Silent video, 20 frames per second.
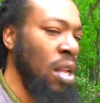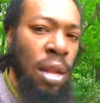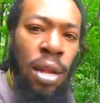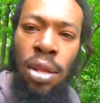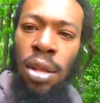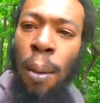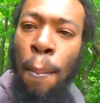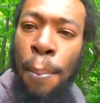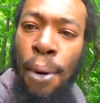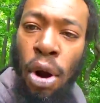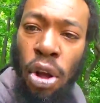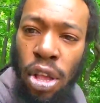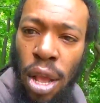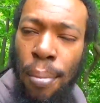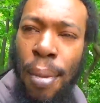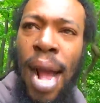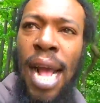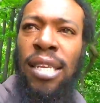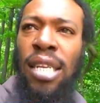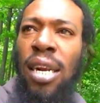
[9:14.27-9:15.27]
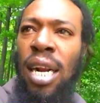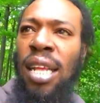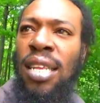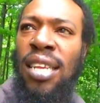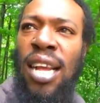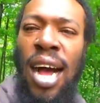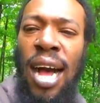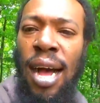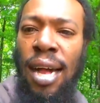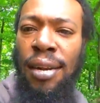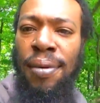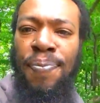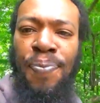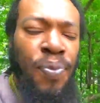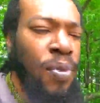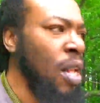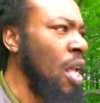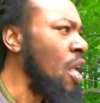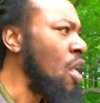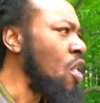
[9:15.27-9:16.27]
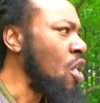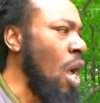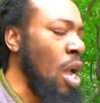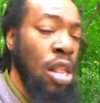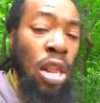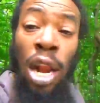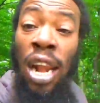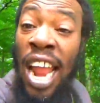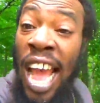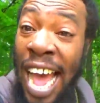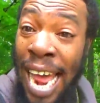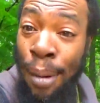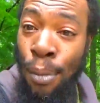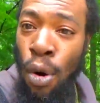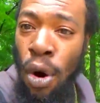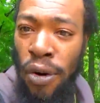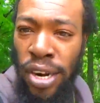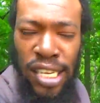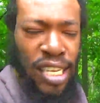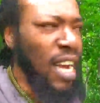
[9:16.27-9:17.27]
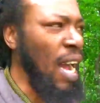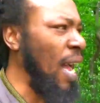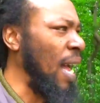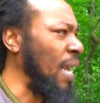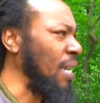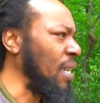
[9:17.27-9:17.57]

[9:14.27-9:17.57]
You put on your bicycle, it's gone. Your lawnmower, it's gone.